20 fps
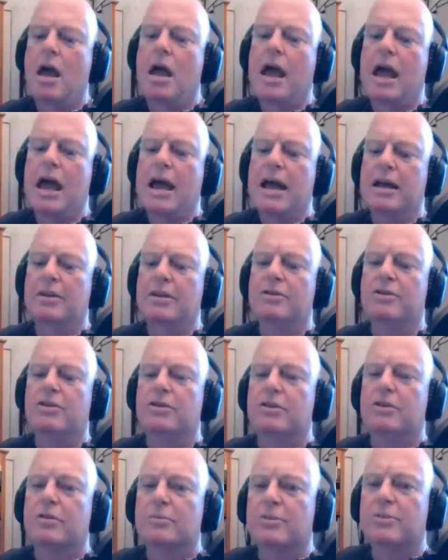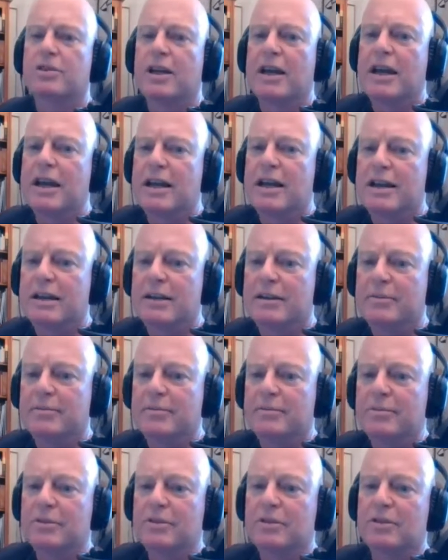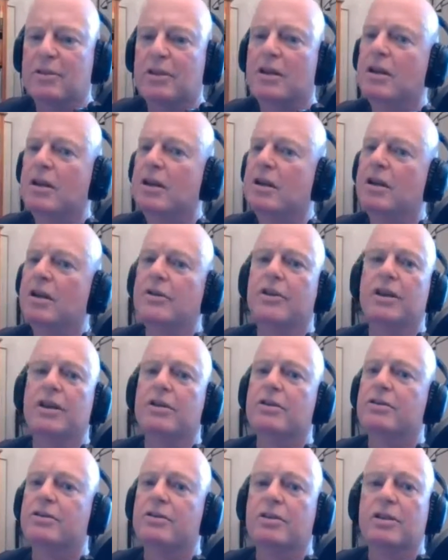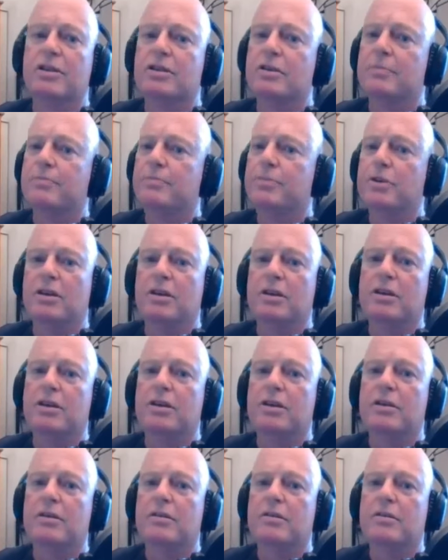and sometimes they just disappear.